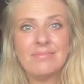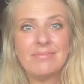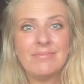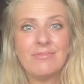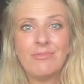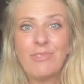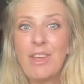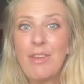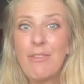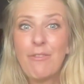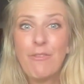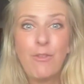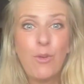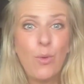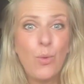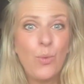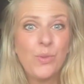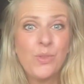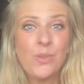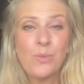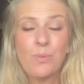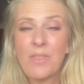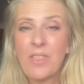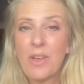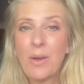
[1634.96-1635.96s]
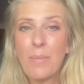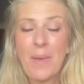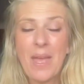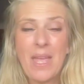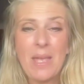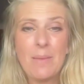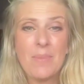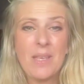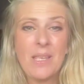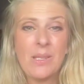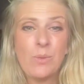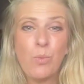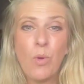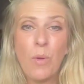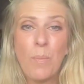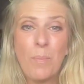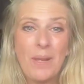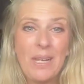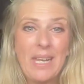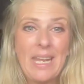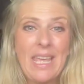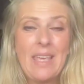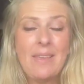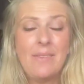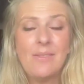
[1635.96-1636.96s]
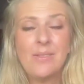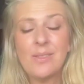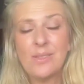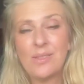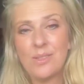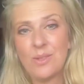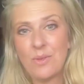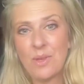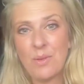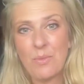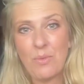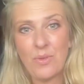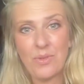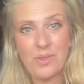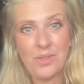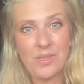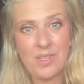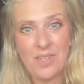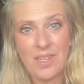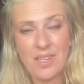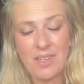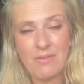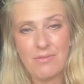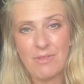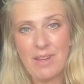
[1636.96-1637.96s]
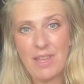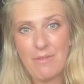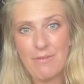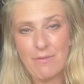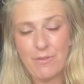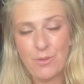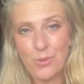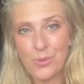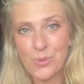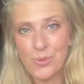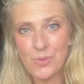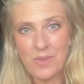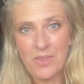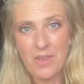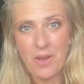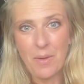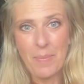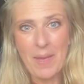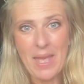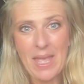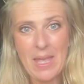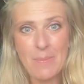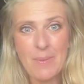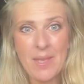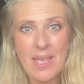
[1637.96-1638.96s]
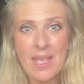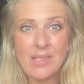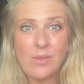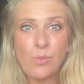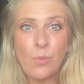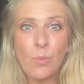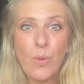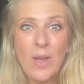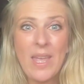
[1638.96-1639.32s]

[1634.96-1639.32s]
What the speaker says: reinforce with our babies. What beliefs do we want to reinforce with our babies?